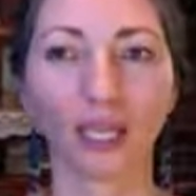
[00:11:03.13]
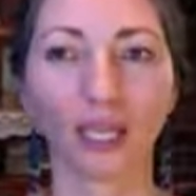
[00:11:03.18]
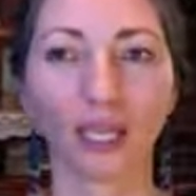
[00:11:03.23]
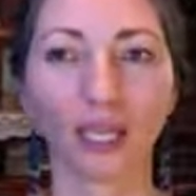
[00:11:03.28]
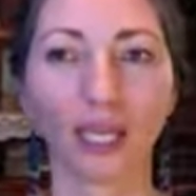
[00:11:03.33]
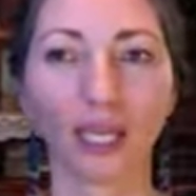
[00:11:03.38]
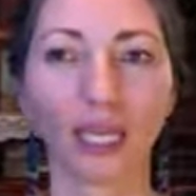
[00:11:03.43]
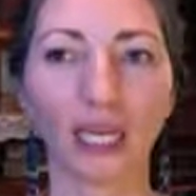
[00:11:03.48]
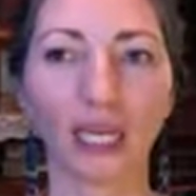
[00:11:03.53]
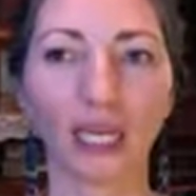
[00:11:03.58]

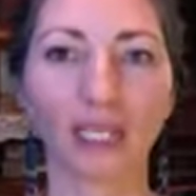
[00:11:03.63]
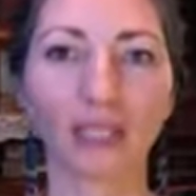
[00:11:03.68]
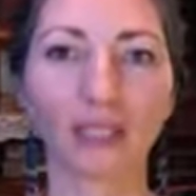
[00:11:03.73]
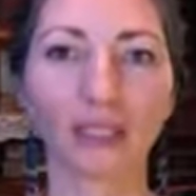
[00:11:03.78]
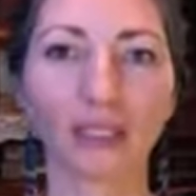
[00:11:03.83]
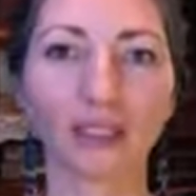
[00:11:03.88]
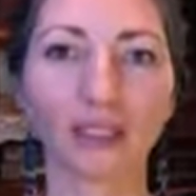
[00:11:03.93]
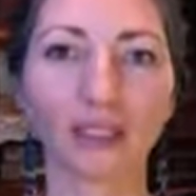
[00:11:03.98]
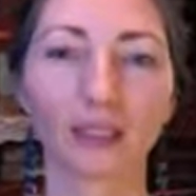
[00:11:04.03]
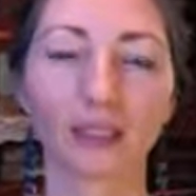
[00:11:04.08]

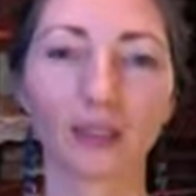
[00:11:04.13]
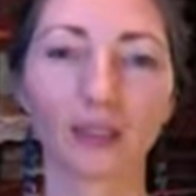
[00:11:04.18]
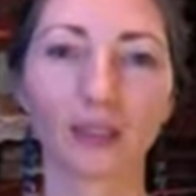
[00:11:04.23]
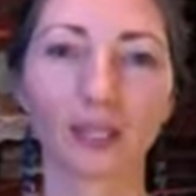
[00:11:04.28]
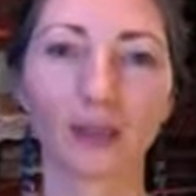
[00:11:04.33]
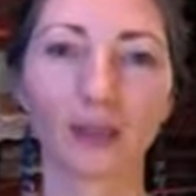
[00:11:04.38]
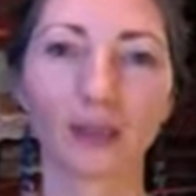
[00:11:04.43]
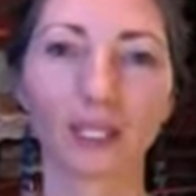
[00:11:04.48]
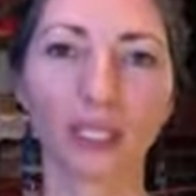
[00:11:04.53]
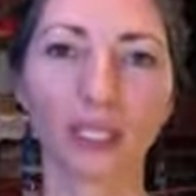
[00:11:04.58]
And
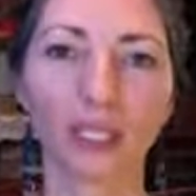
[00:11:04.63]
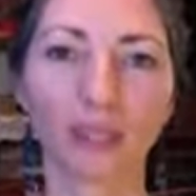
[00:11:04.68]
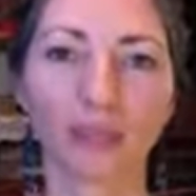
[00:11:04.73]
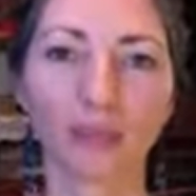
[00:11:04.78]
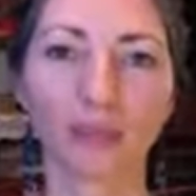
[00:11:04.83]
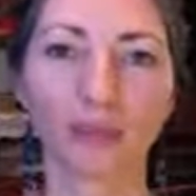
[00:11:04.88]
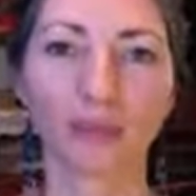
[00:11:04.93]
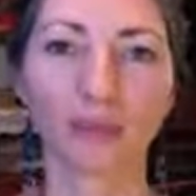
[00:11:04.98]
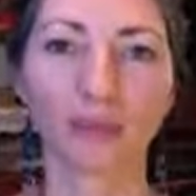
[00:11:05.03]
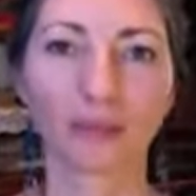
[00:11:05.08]

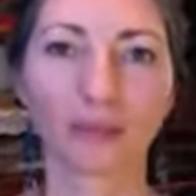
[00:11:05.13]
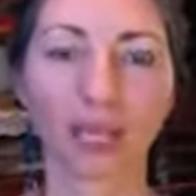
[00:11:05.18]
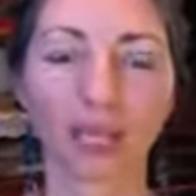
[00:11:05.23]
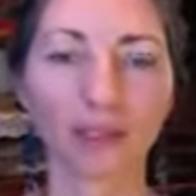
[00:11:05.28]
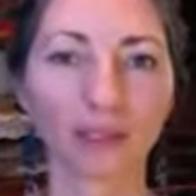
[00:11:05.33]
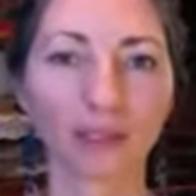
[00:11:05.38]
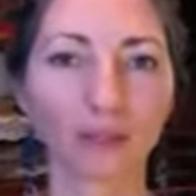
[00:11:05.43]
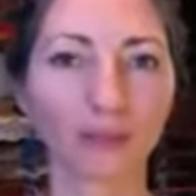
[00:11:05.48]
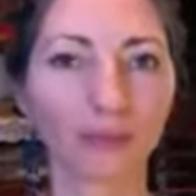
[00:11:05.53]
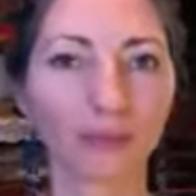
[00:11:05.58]
slowly,
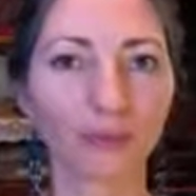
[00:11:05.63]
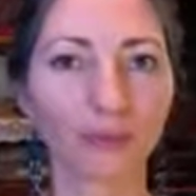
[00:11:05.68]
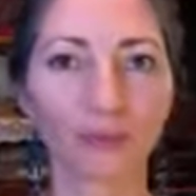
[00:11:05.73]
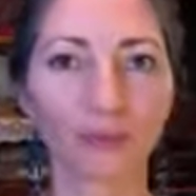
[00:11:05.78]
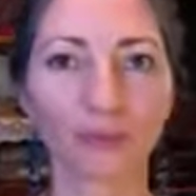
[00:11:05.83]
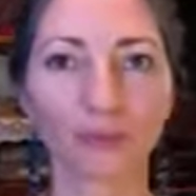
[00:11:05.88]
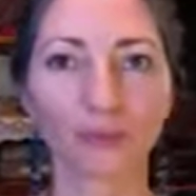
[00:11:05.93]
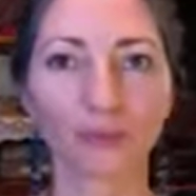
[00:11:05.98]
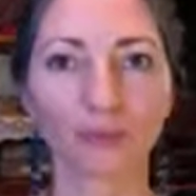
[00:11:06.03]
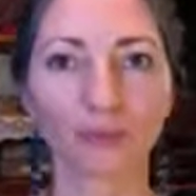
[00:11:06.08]
as
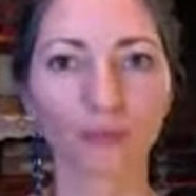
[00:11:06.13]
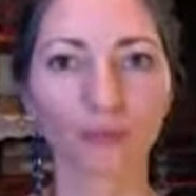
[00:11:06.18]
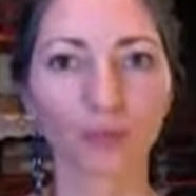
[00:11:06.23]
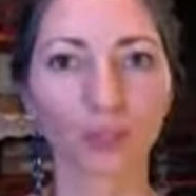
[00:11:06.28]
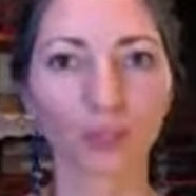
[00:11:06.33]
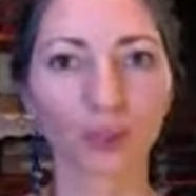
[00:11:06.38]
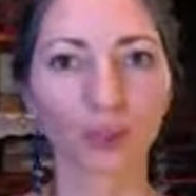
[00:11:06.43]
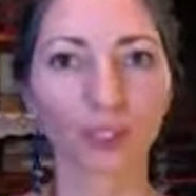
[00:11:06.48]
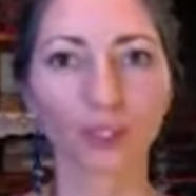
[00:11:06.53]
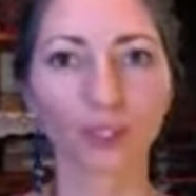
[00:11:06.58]
if
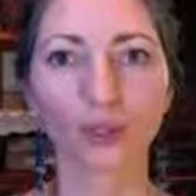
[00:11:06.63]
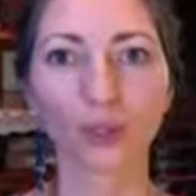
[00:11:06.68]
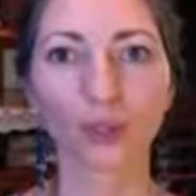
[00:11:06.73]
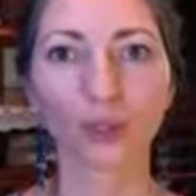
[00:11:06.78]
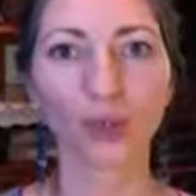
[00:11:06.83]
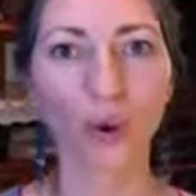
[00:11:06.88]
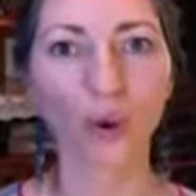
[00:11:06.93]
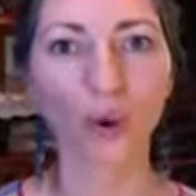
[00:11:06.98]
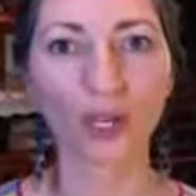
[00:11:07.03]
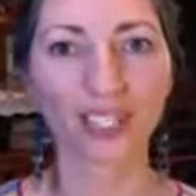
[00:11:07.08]
you didn't
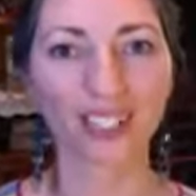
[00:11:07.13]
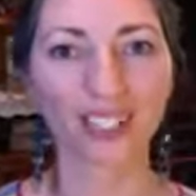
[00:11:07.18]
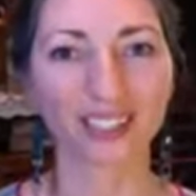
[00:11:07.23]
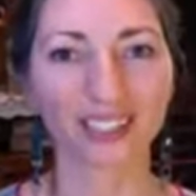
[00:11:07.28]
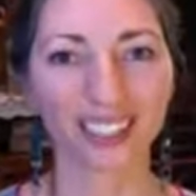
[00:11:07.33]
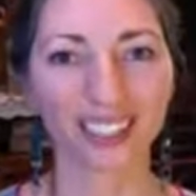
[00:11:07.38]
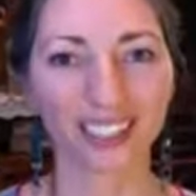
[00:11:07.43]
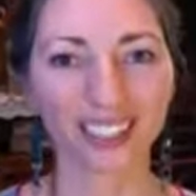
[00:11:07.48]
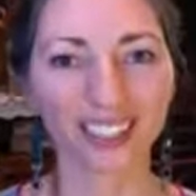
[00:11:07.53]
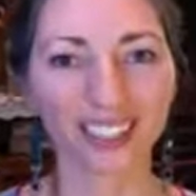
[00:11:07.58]
know
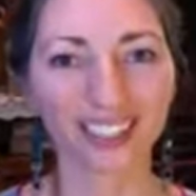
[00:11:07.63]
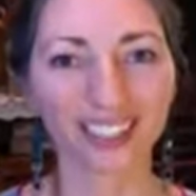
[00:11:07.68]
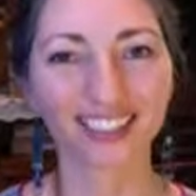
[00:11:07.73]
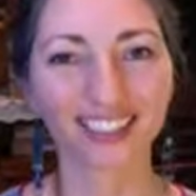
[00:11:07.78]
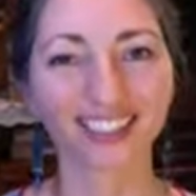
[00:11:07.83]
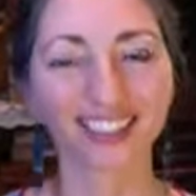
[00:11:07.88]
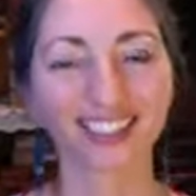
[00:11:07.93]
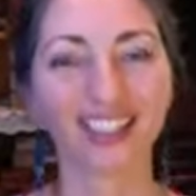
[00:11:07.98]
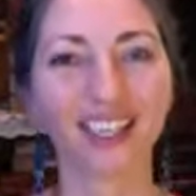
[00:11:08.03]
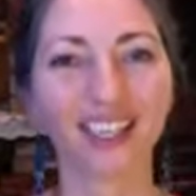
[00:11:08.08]
anything,
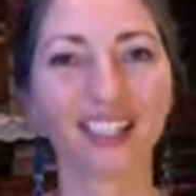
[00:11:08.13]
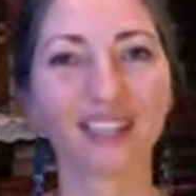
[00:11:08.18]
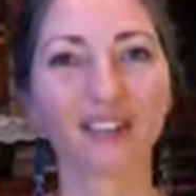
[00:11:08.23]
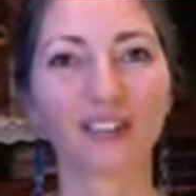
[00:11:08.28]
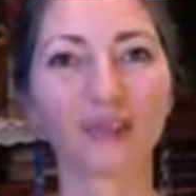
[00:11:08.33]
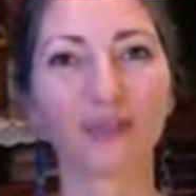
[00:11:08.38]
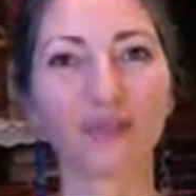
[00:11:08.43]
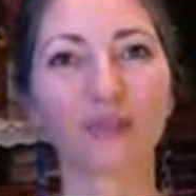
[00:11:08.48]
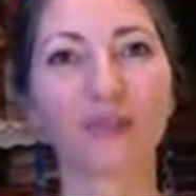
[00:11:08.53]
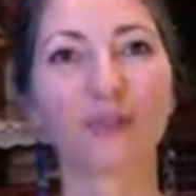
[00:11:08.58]
as
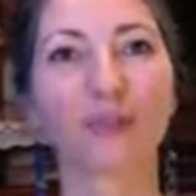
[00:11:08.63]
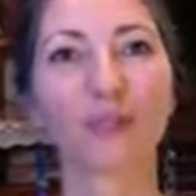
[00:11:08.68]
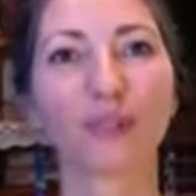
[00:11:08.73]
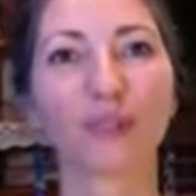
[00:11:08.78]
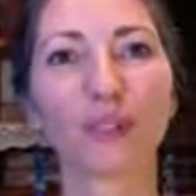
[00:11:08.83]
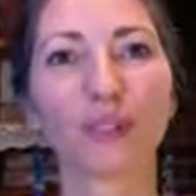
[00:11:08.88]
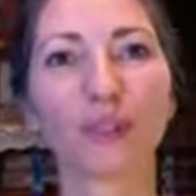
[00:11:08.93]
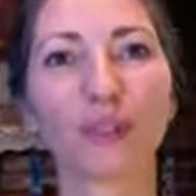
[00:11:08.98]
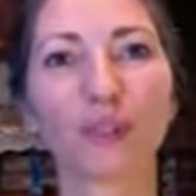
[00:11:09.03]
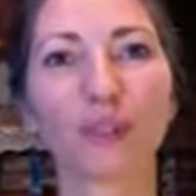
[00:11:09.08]
if
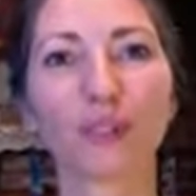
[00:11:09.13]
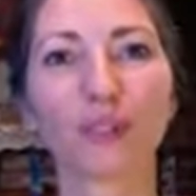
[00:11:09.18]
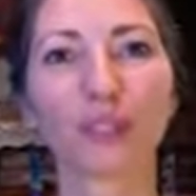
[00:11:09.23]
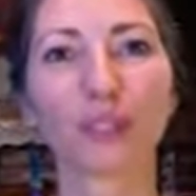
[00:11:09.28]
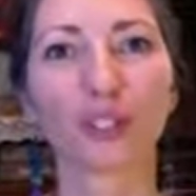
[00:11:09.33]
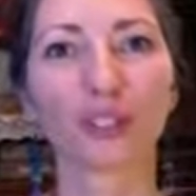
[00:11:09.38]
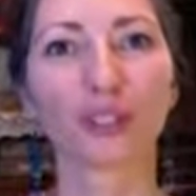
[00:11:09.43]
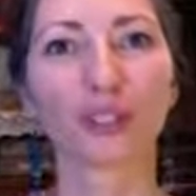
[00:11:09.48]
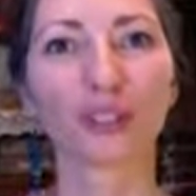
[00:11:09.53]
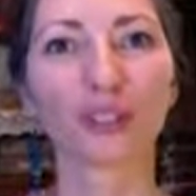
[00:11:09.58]
you
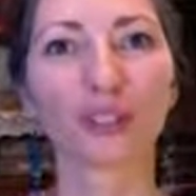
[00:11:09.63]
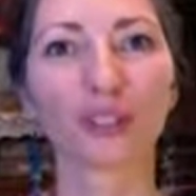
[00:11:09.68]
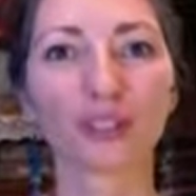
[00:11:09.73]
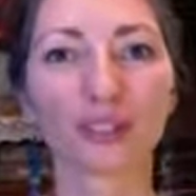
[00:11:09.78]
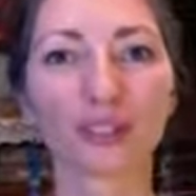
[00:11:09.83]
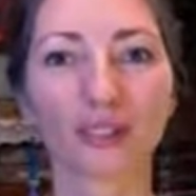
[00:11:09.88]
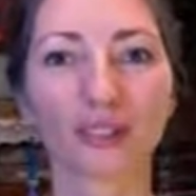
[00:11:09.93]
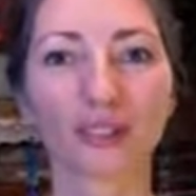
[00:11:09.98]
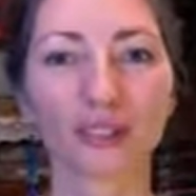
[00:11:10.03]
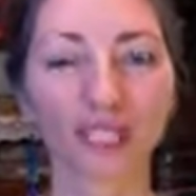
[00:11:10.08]

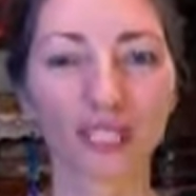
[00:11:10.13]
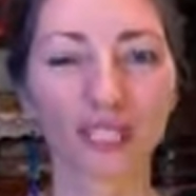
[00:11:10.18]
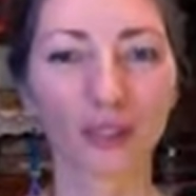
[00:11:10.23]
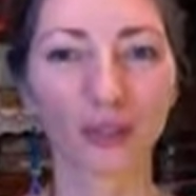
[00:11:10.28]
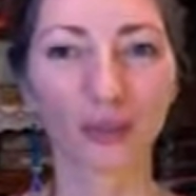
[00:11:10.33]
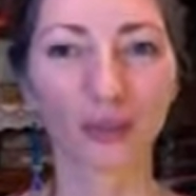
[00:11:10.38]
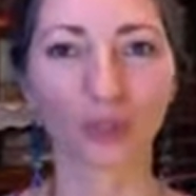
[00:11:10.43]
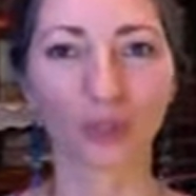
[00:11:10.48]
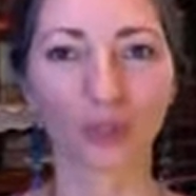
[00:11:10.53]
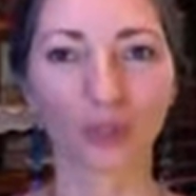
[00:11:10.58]
just take
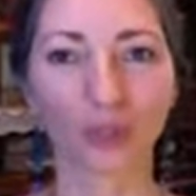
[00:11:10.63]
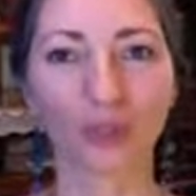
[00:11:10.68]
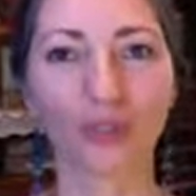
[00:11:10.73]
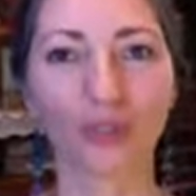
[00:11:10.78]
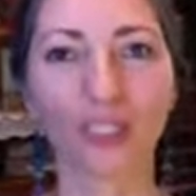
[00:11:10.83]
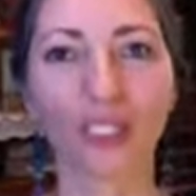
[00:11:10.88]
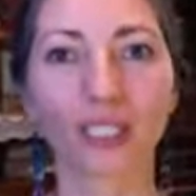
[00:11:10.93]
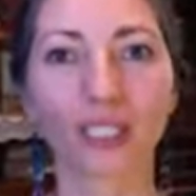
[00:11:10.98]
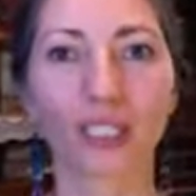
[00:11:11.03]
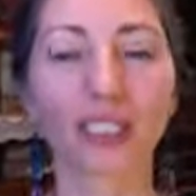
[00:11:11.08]
your
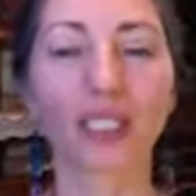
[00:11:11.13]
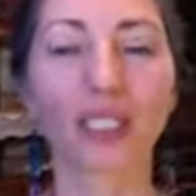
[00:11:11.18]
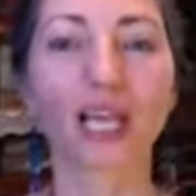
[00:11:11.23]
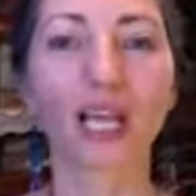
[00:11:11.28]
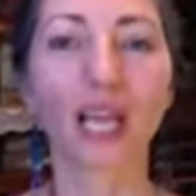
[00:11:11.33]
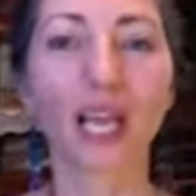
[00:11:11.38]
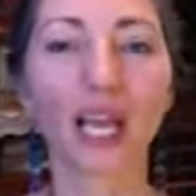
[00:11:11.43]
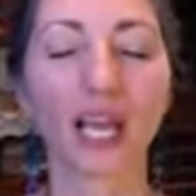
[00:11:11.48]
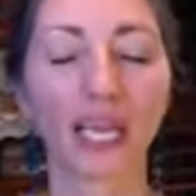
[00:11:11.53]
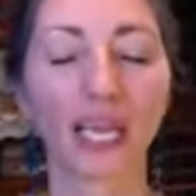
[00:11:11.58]
curiosity
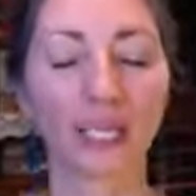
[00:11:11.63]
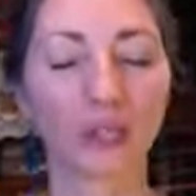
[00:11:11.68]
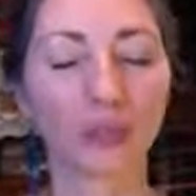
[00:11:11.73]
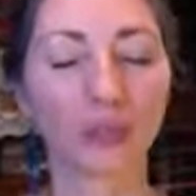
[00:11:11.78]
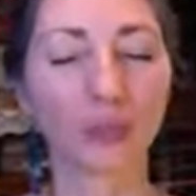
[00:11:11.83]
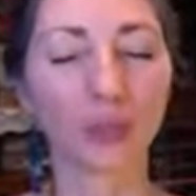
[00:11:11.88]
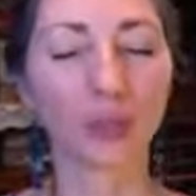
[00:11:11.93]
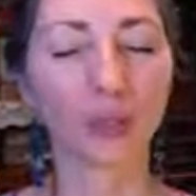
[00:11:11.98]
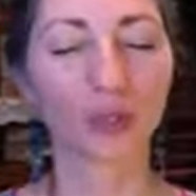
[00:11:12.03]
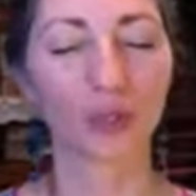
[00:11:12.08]
and
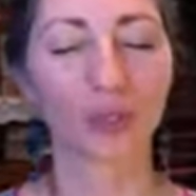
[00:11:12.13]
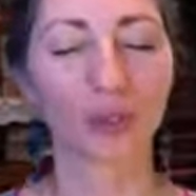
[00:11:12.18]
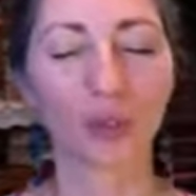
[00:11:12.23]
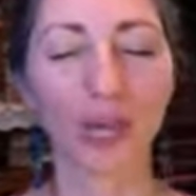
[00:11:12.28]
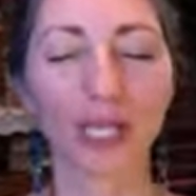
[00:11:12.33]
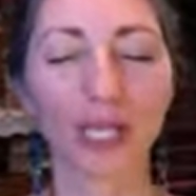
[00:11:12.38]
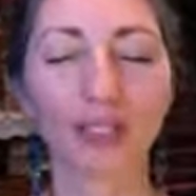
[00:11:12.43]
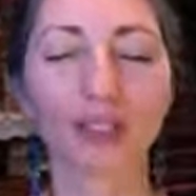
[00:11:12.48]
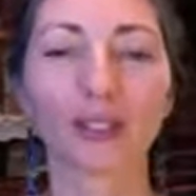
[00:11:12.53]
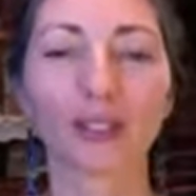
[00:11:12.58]
you want to
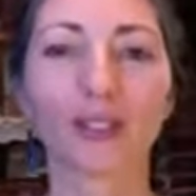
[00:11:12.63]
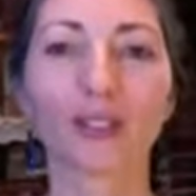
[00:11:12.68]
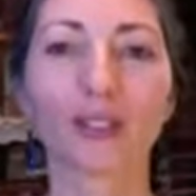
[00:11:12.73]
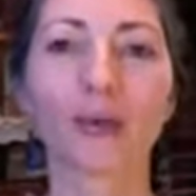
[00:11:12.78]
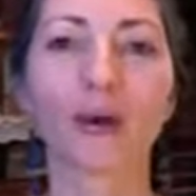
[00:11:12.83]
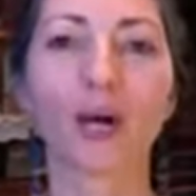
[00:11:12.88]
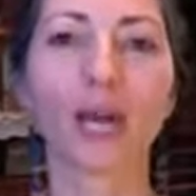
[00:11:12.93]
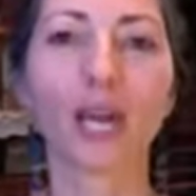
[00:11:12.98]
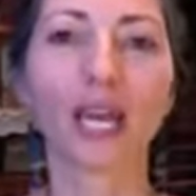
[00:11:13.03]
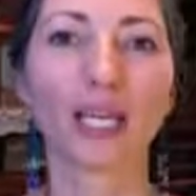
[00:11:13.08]
bend
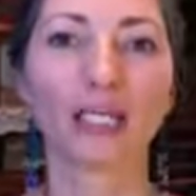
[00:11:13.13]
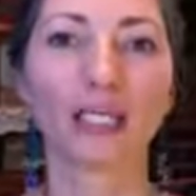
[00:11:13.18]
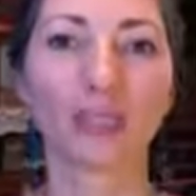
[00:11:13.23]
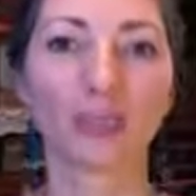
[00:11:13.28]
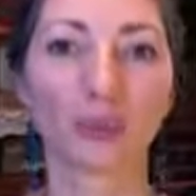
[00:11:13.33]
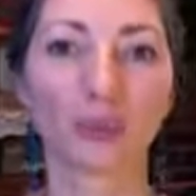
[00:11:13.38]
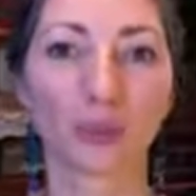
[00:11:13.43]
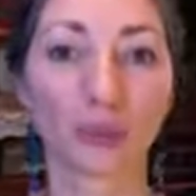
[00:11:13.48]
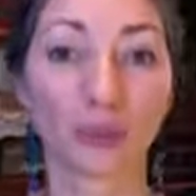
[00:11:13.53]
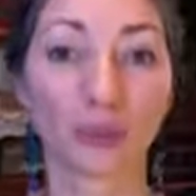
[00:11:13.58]
your head
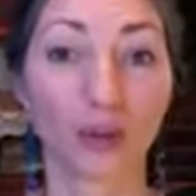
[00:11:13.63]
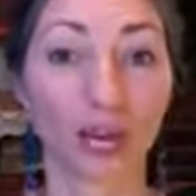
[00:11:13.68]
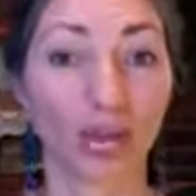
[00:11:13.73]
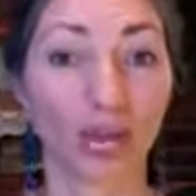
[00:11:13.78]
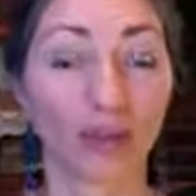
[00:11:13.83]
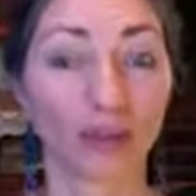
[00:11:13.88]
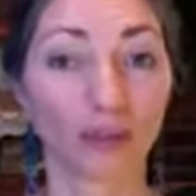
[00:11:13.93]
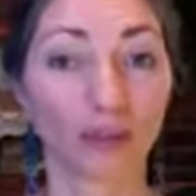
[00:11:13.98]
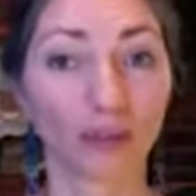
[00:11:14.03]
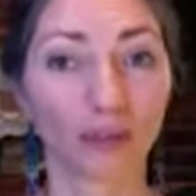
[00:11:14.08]
to the
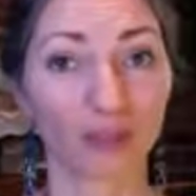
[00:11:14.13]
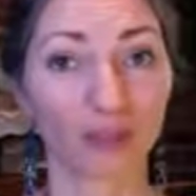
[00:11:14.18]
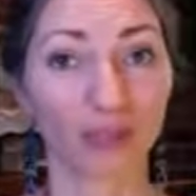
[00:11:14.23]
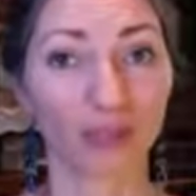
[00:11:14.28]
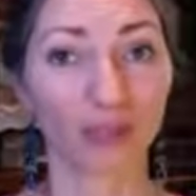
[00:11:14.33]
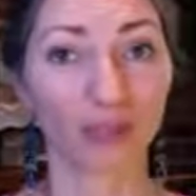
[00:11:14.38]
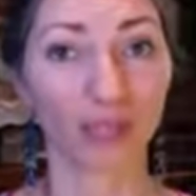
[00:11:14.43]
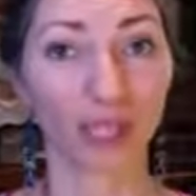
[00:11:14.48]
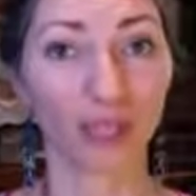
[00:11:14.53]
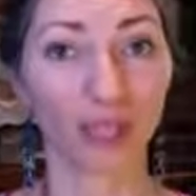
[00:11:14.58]
left.